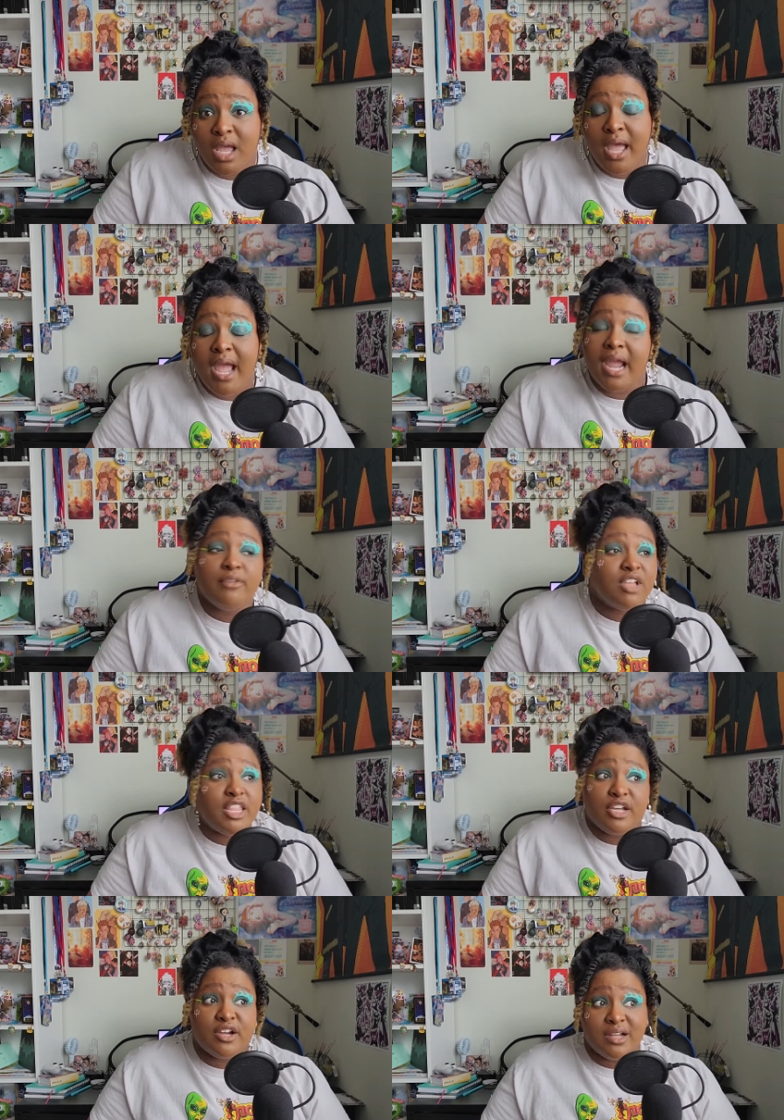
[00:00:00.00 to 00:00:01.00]
It really
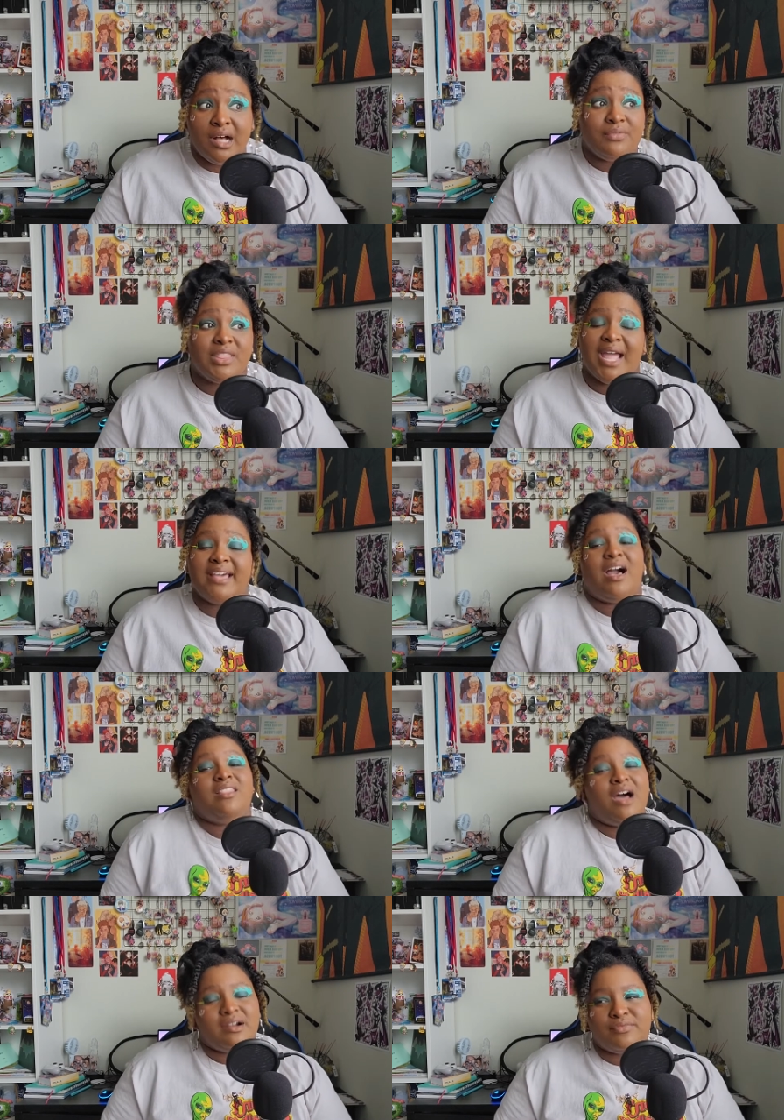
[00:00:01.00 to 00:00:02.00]
could have. Like, a
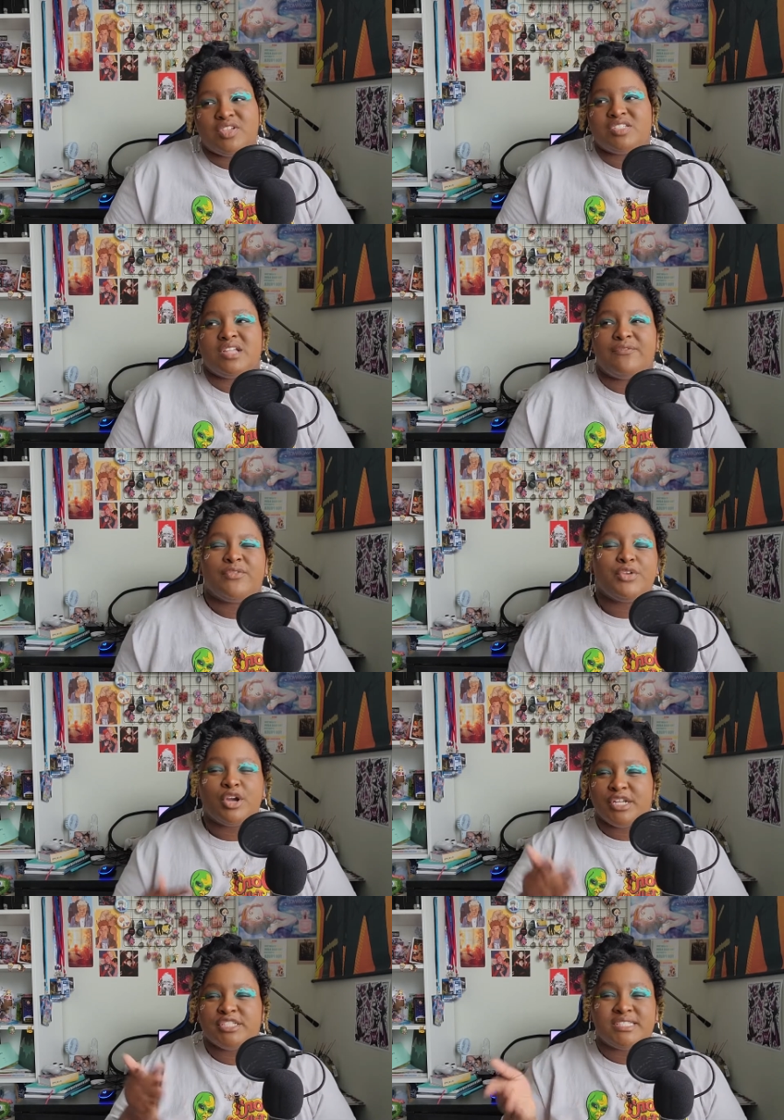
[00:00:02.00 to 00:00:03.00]
lot of the stuff, if you're
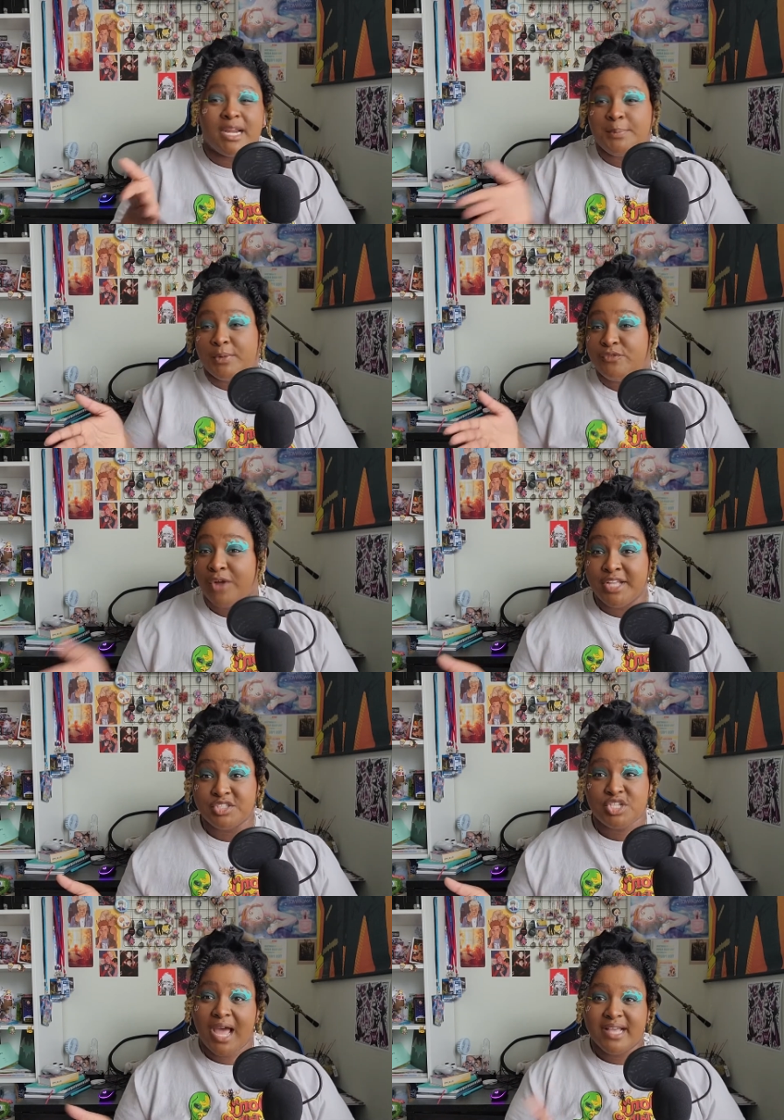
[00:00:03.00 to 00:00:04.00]
gonna set up a
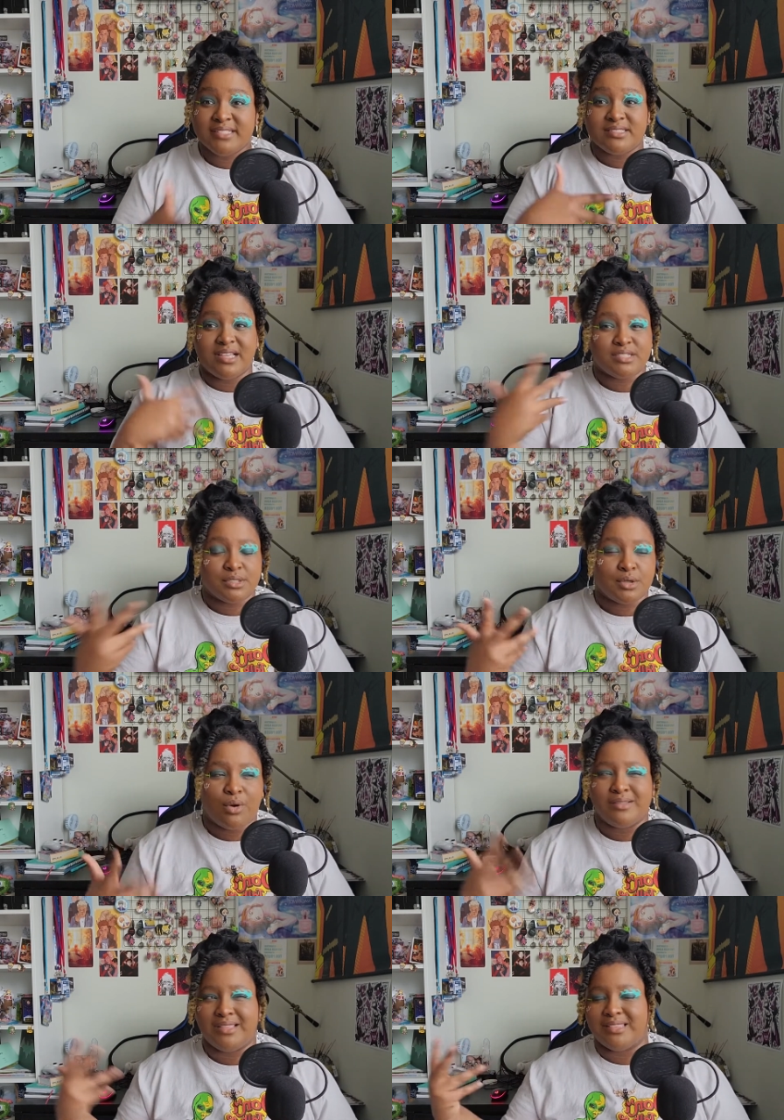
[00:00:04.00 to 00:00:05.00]
franchise, it's
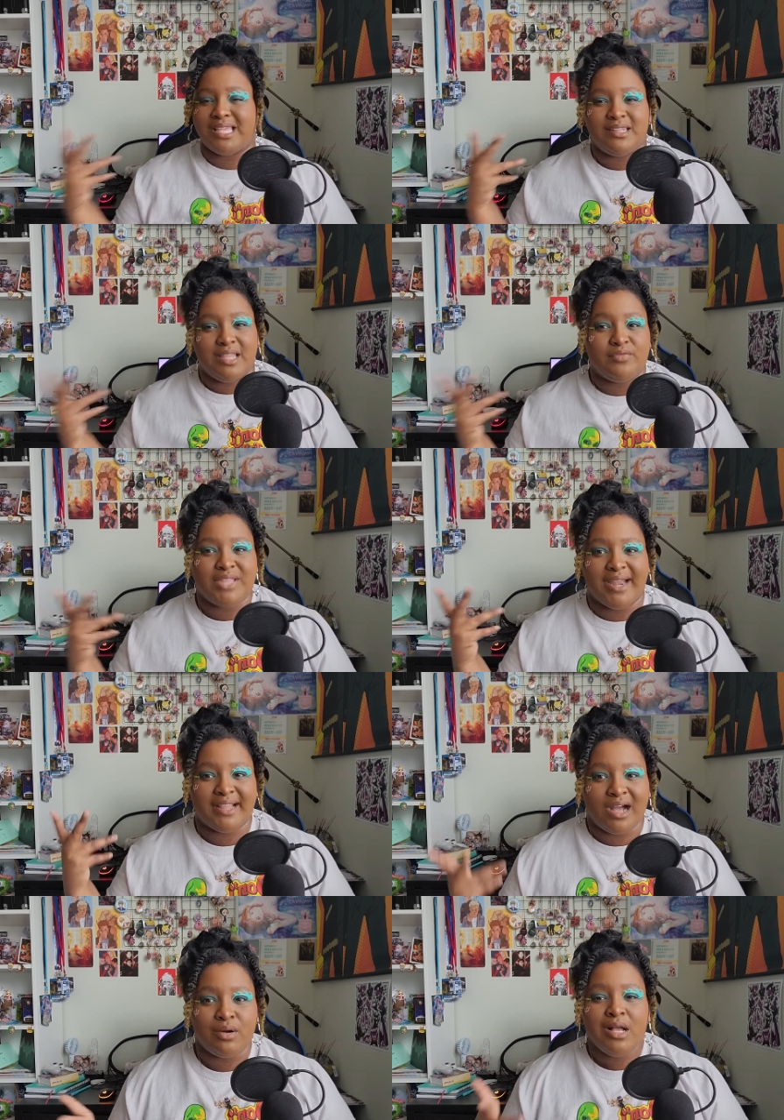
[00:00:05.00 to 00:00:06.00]
annoying that they left that
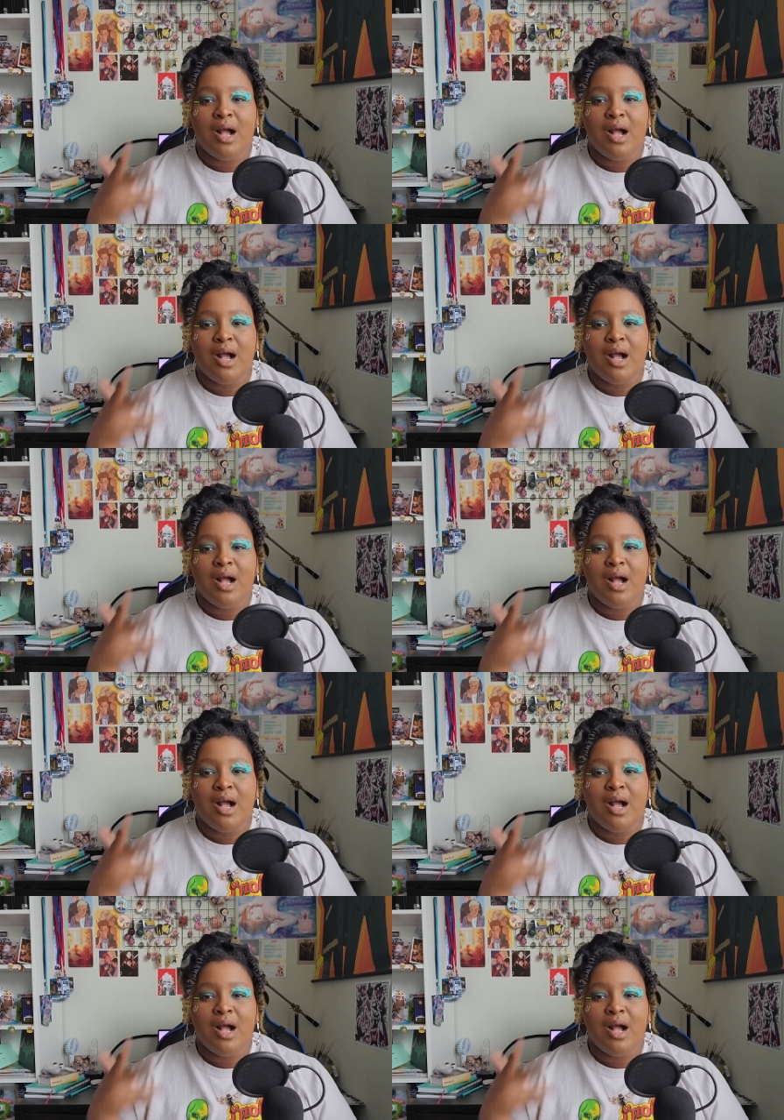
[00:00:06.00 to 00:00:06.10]
out.